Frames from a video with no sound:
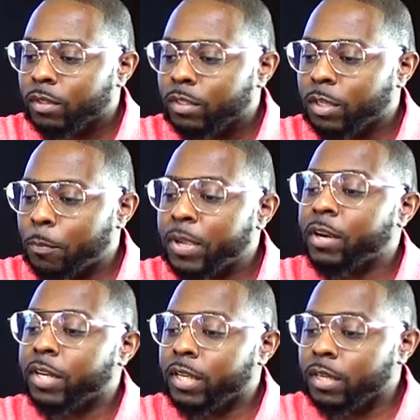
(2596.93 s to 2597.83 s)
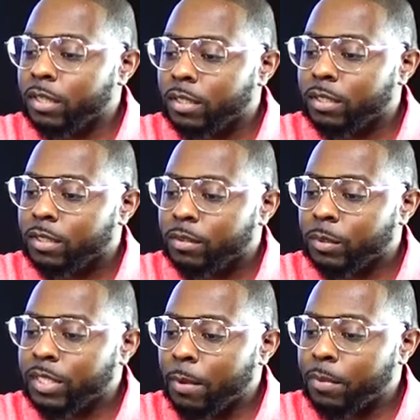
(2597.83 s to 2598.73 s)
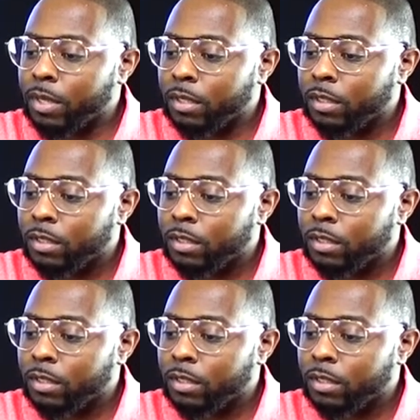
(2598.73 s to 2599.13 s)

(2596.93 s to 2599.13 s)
Superior. What does that mean?